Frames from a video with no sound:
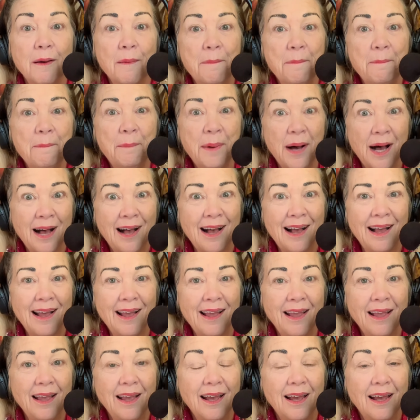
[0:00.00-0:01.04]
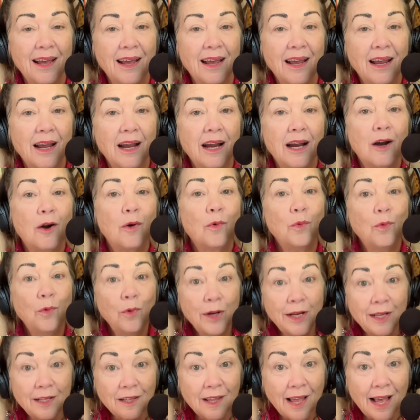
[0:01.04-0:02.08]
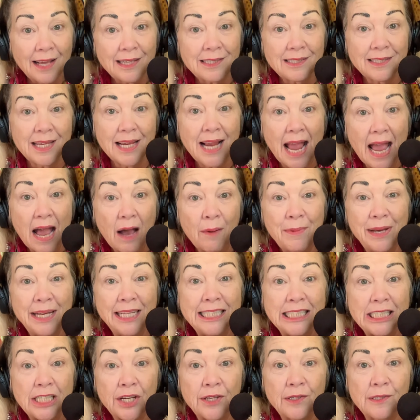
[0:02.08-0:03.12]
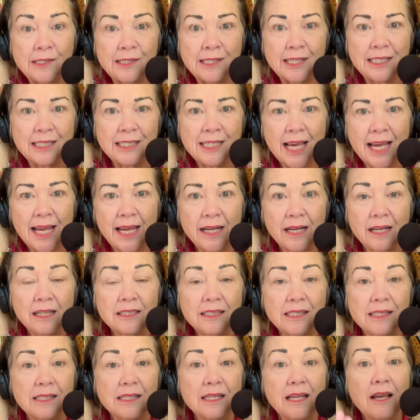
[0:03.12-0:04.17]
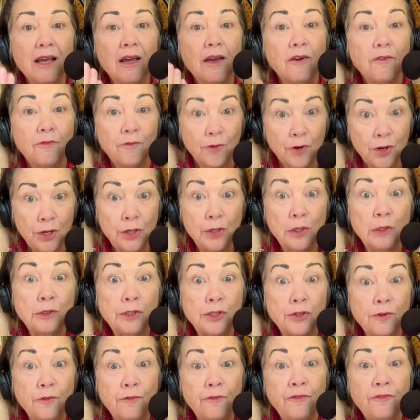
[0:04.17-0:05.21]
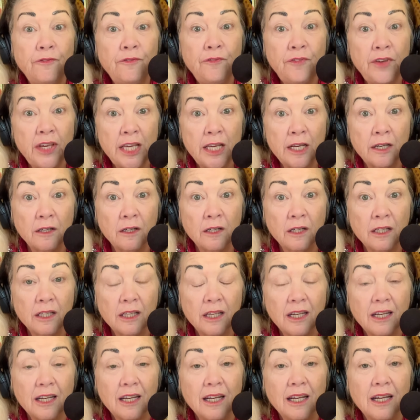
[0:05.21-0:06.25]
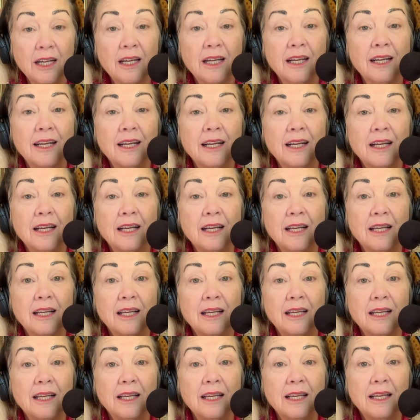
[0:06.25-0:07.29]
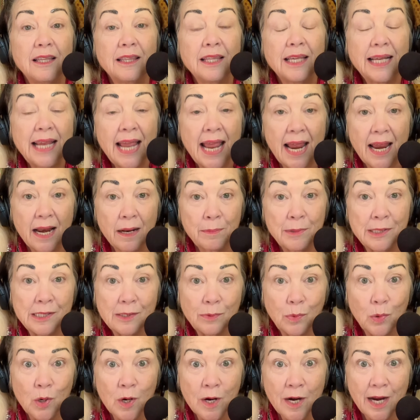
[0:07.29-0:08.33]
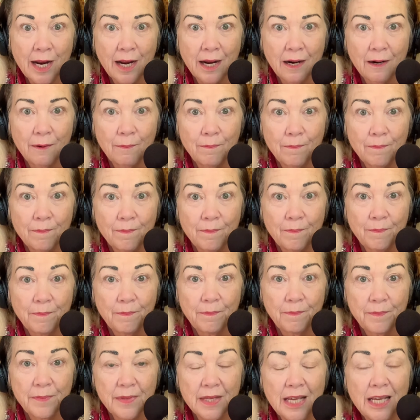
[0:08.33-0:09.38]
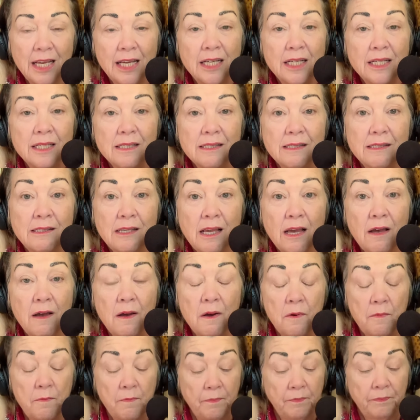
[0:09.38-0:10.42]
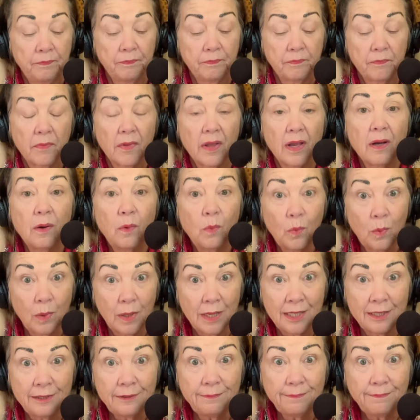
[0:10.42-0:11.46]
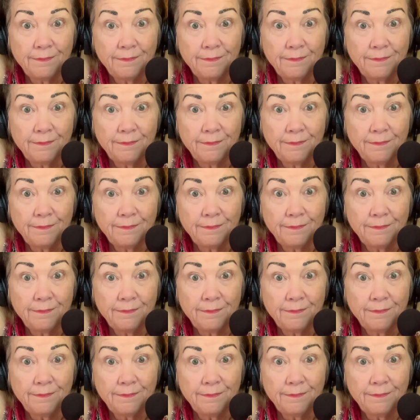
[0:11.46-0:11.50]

by realizing how many tokes it takes for you to feel the cannabis working. So, 1,